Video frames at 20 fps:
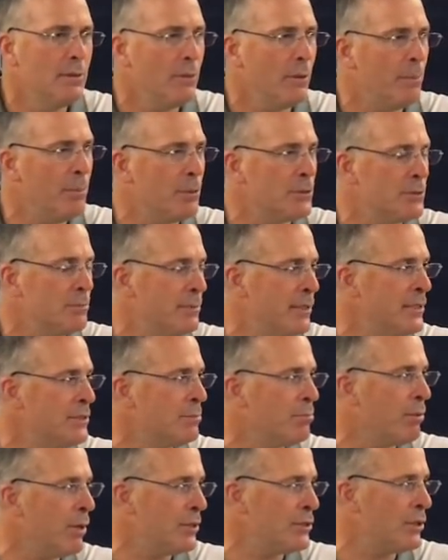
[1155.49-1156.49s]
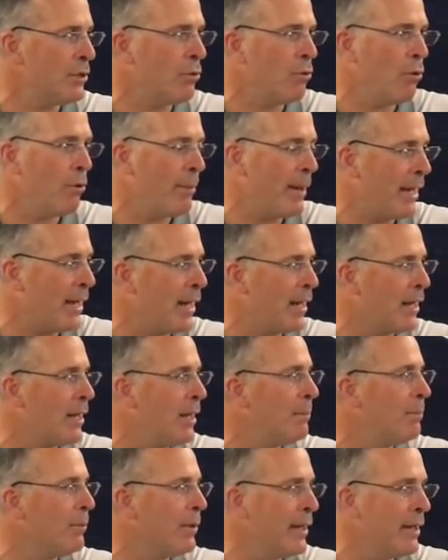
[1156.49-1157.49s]
we put some decent pressure. The quarterback got a
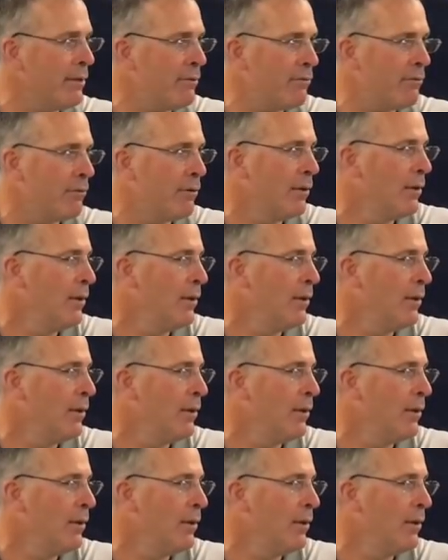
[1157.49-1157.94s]
couple hits.